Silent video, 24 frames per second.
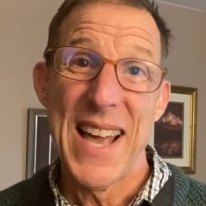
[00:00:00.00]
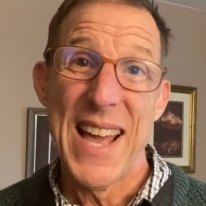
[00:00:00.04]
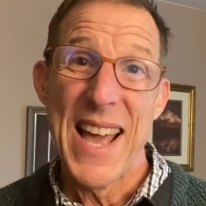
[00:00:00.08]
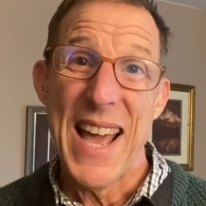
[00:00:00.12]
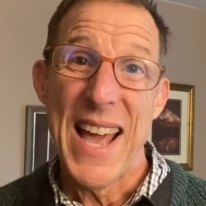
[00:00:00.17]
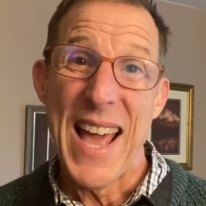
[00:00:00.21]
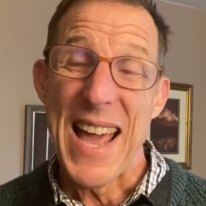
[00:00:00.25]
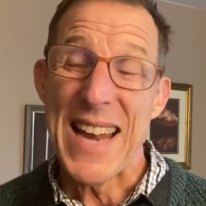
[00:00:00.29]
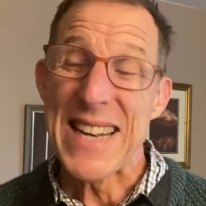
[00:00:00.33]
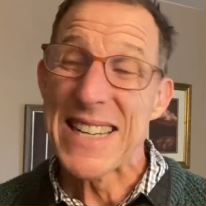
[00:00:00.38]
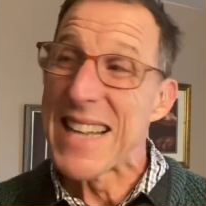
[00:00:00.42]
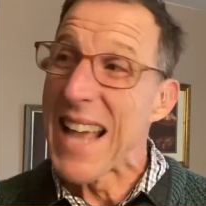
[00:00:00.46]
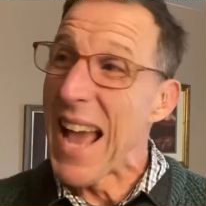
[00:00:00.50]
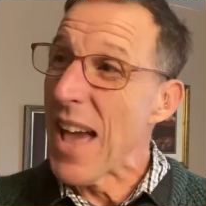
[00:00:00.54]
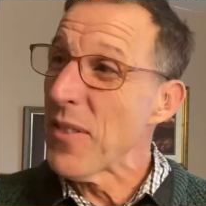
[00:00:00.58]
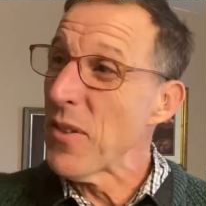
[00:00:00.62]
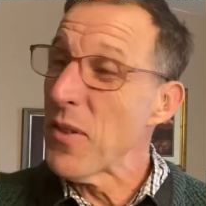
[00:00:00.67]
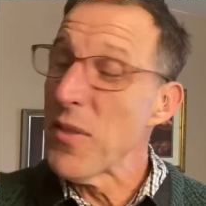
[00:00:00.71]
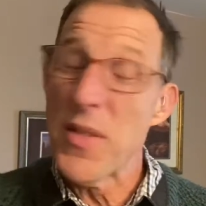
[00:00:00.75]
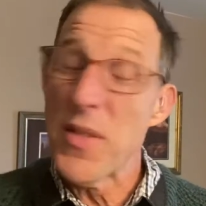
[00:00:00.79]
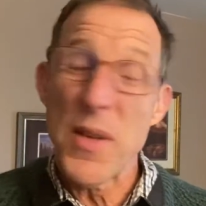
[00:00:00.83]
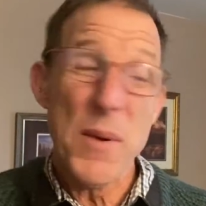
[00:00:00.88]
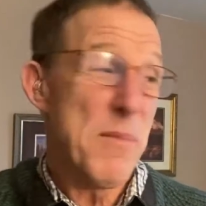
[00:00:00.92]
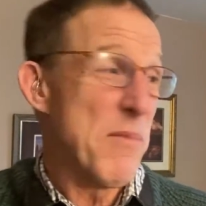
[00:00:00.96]
and
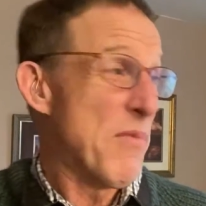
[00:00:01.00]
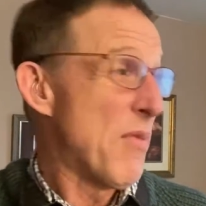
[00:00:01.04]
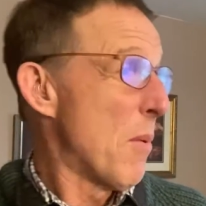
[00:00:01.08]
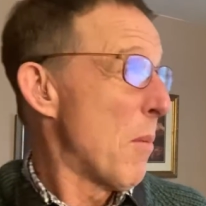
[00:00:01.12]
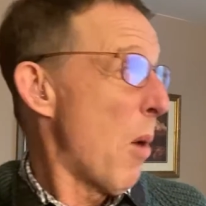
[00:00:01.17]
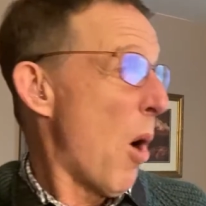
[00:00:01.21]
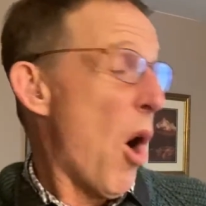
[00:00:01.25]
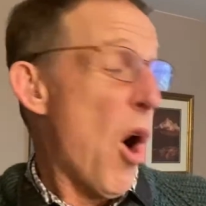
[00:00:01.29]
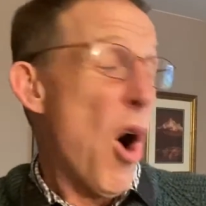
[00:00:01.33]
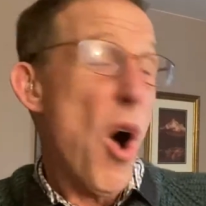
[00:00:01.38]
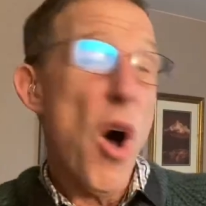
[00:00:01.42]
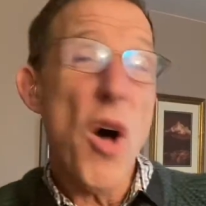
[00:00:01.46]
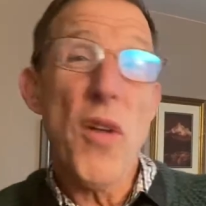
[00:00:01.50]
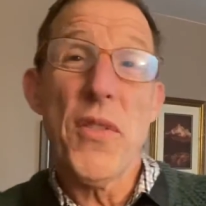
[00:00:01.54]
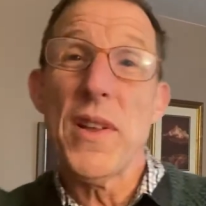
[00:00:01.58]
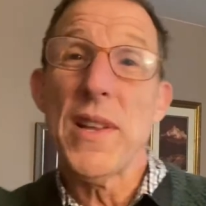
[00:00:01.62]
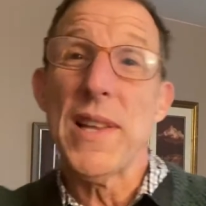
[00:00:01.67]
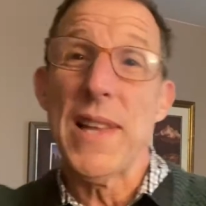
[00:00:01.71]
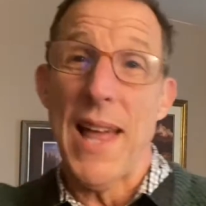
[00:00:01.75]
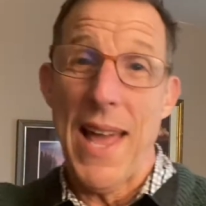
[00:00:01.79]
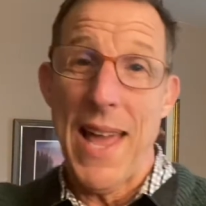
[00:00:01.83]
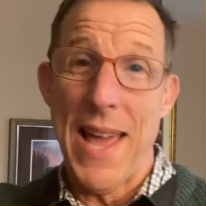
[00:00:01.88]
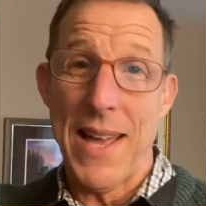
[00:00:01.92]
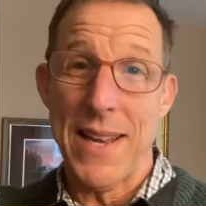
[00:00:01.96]
gathered them from all the
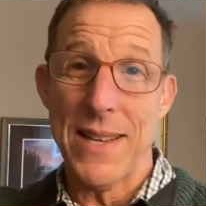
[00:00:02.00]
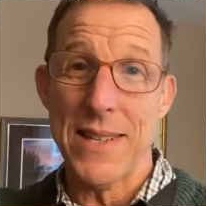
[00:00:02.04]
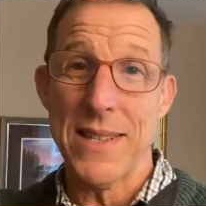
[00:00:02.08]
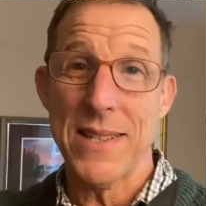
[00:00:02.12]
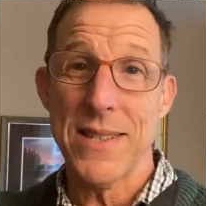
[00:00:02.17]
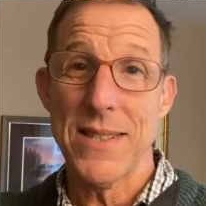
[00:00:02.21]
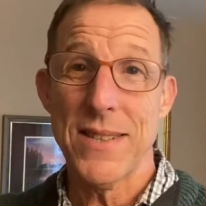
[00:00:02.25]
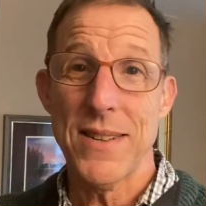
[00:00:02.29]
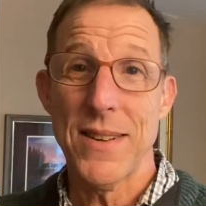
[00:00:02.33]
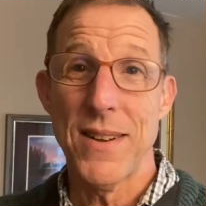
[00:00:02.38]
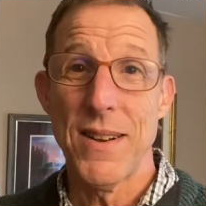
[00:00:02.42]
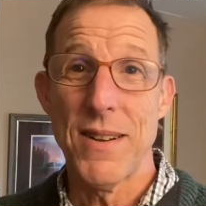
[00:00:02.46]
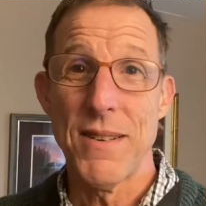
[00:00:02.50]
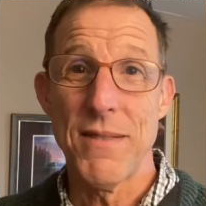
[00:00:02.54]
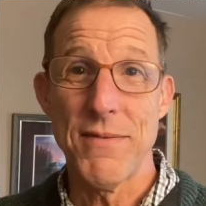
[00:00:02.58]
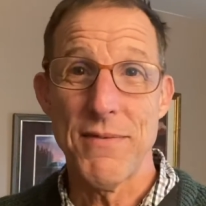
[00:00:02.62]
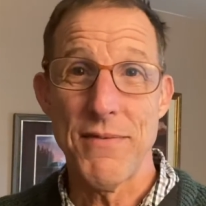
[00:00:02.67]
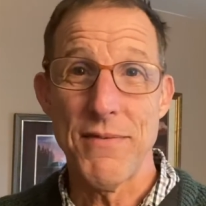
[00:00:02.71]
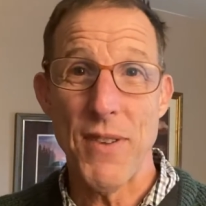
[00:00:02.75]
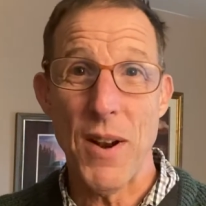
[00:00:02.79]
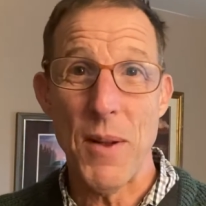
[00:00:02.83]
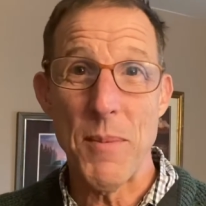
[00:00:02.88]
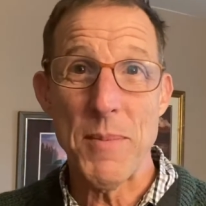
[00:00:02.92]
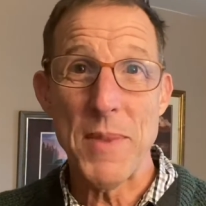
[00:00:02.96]
lands,
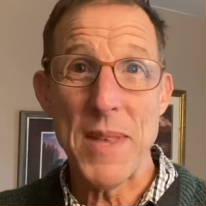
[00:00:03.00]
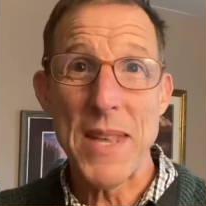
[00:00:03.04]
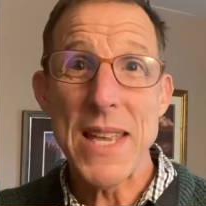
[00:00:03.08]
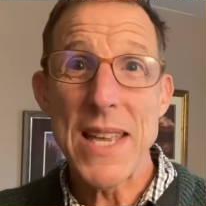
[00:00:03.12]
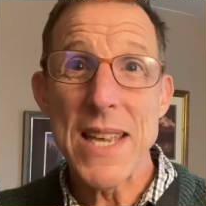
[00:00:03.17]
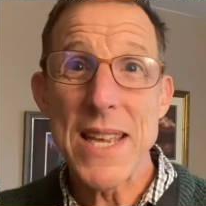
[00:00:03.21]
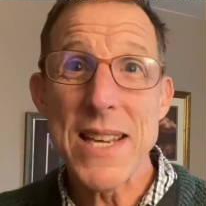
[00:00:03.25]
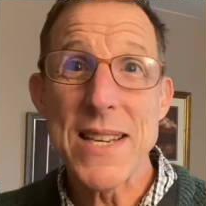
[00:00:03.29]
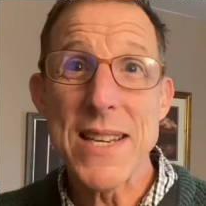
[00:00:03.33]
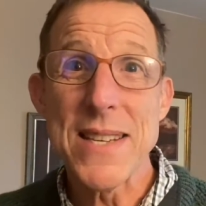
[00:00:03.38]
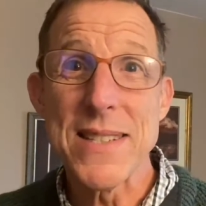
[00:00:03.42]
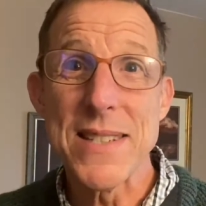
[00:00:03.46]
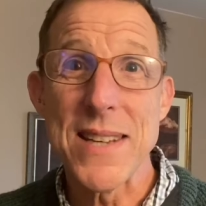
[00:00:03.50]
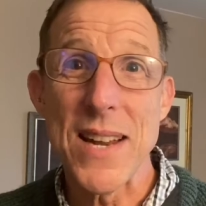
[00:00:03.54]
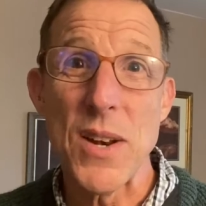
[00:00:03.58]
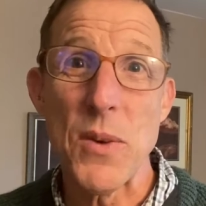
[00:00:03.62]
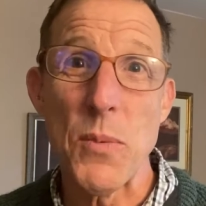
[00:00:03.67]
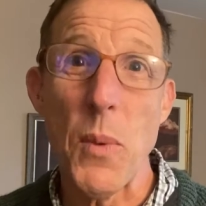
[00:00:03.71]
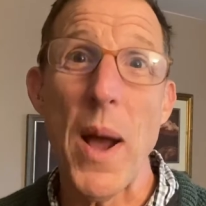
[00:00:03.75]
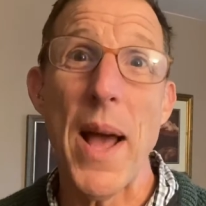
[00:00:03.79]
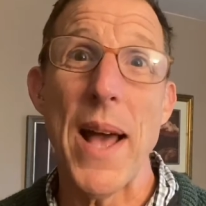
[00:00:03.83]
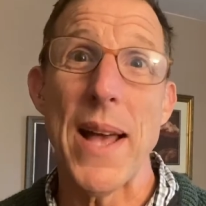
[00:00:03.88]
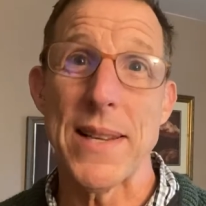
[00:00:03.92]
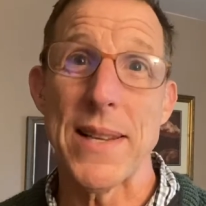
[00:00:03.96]
from the east and
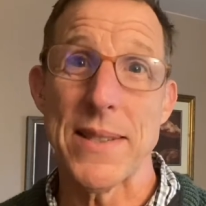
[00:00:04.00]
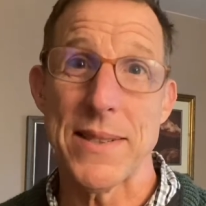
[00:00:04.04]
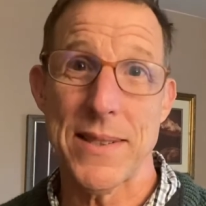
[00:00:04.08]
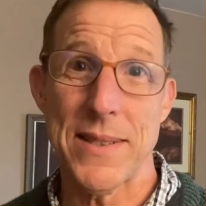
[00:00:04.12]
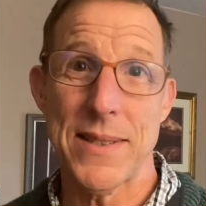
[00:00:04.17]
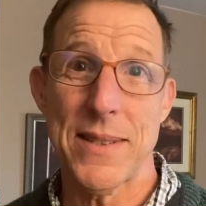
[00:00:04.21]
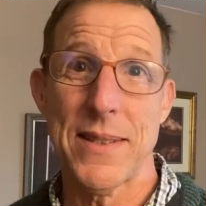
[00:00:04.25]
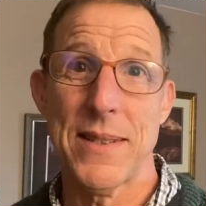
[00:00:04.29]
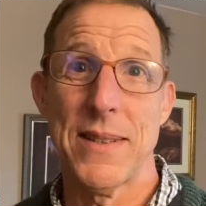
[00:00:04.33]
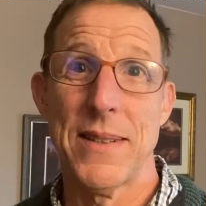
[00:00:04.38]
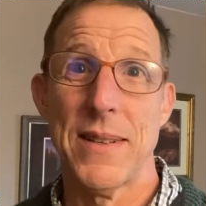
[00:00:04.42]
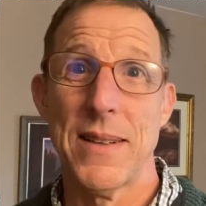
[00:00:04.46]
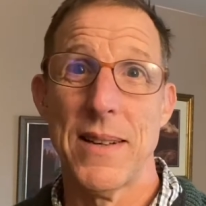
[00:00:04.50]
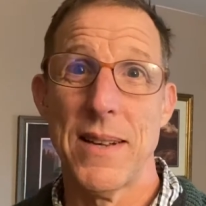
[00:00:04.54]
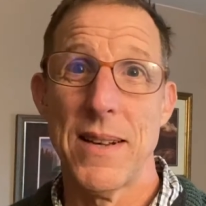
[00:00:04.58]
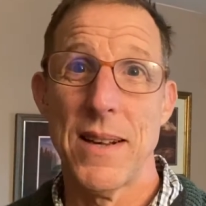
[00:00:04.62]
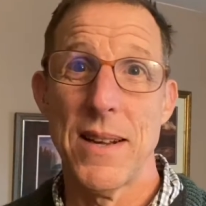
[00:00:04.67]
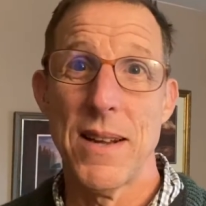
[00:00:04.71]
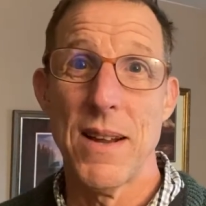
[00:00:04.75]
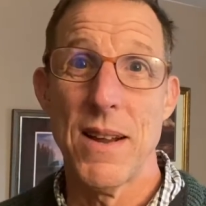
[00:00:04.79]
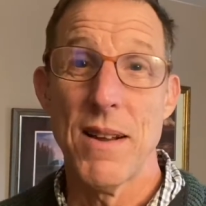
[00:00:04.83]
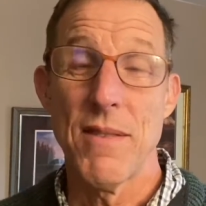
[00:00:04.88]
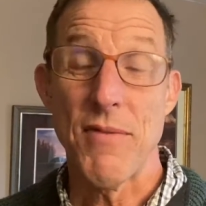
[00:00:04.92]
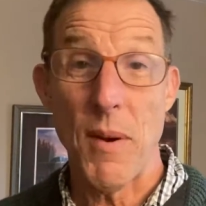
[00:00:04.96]
west,
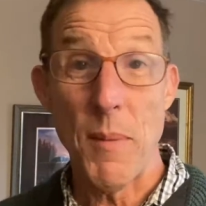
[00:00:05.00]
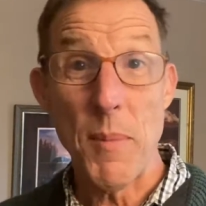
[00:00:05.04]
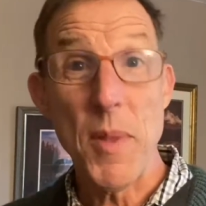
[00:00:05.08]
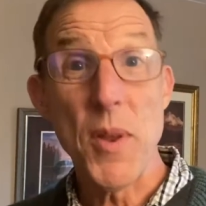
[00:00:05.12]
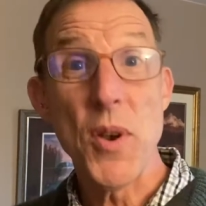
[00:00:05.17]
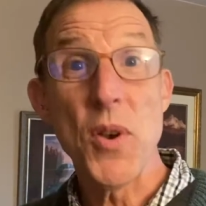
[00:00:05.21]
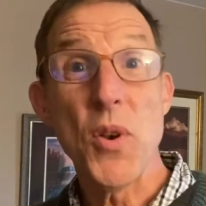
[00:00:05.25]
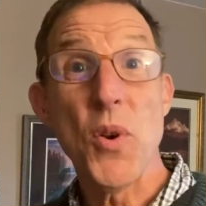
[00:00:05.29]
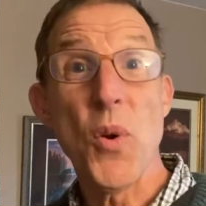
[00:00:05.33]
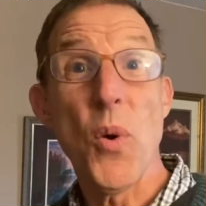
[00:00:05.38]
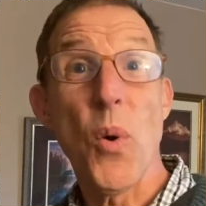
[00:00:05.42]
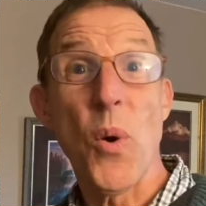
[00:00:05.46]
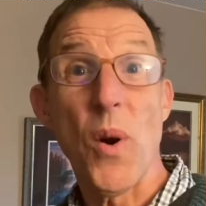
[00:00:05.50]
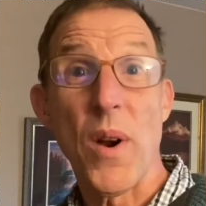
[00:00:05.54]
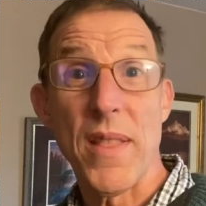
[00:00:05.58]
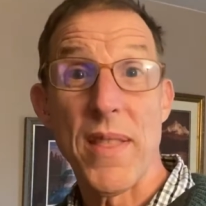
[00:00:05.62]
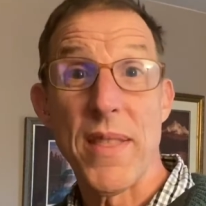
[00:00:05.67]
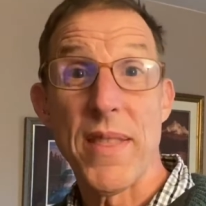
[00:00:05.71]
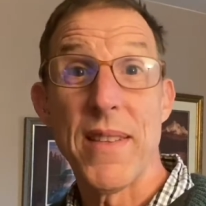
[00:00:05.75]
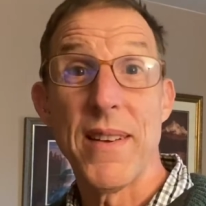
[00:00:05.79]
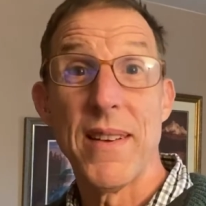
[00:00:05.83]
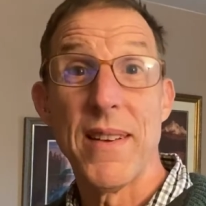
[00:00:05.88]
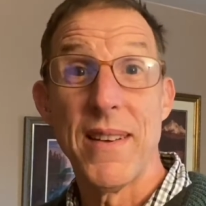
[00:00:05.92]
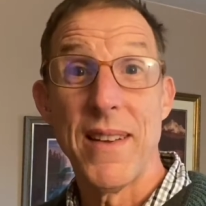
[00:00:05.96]
from the
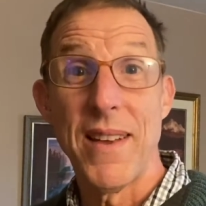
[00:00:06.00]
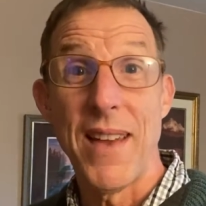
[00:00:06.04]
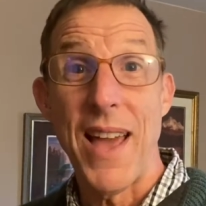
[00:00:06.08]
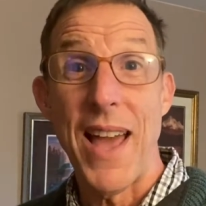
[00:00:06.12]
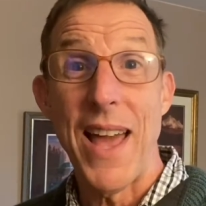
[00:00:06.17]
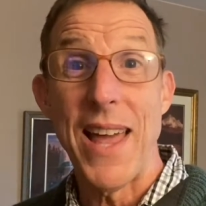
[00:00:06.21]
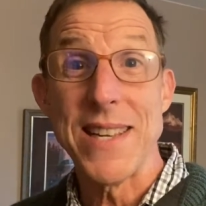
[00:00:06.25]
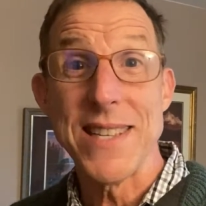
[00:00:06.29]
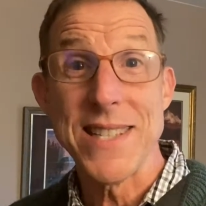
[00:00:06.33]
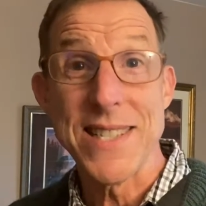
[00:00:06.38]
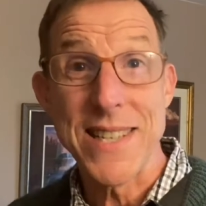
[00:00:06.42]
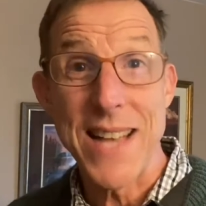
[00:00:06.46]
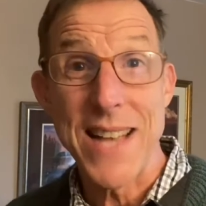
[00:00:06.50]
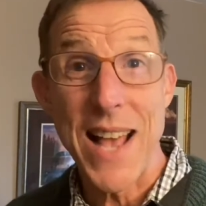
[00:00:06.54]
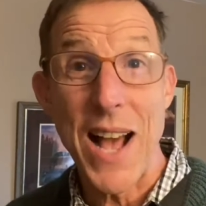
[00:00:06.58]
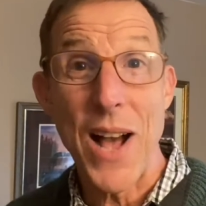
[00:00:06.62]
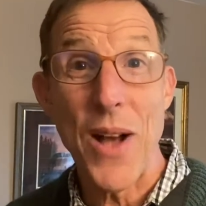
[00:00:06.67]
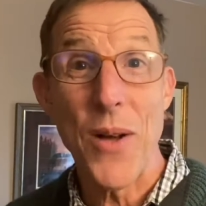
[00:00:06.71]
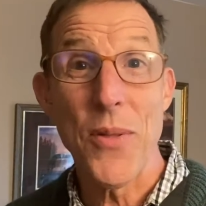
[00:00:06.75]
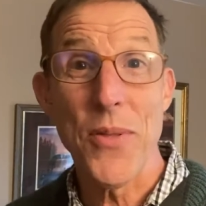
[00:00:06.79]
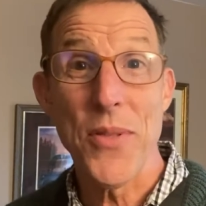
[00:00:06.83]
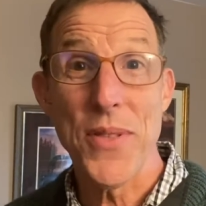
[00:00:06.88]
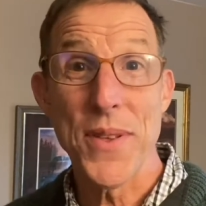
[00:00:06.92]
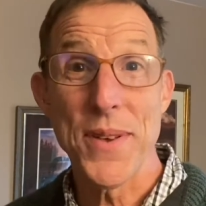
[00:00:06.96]
north and
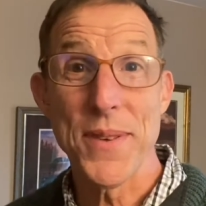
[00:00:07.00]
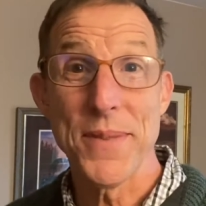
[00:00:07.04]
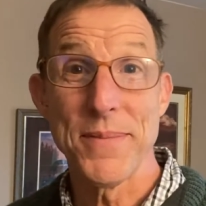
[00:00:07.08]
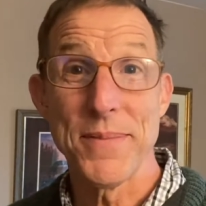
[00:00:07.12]
south.